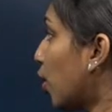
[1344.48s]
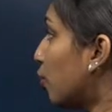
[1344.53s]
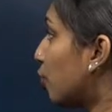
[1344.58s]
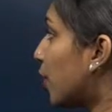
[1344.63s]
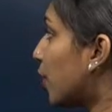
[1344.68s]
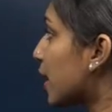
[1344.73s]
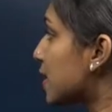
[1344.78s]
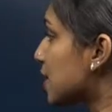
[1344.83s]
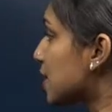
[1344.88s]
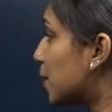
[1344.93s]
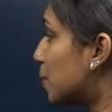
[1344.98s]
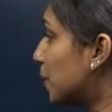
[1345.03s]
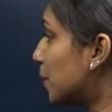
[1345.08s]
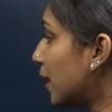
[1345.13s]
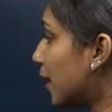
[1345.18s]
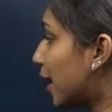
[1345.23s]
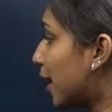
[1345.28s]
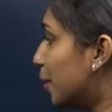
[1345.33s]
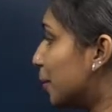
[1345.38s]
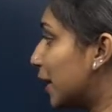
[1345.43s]
For example,
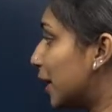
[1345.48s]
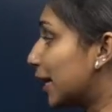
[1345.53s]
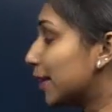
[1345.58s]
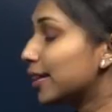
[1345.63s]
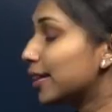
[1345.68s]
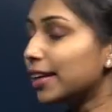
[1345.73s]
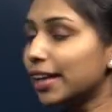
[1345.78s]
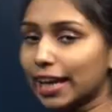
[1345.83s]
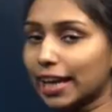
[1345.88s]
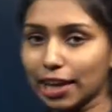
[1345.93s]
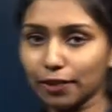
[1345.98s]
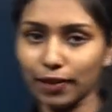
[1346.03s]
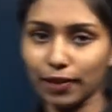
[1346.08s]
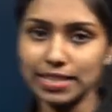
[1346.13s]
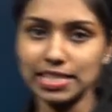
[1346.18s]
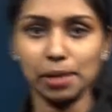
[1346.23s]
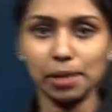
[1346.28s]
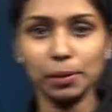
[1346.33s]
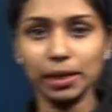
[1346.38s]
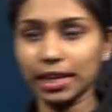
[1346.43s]
I am taking the real life
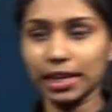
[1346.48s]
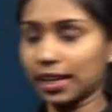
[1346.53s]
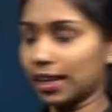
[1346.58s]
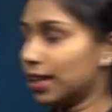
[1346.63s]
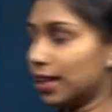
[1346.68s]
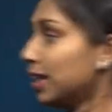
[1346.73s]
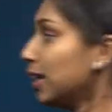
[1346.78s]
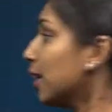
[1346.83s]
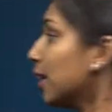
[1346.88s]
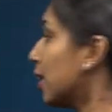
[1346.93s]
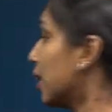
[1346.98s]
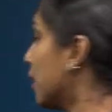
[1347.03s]
example here.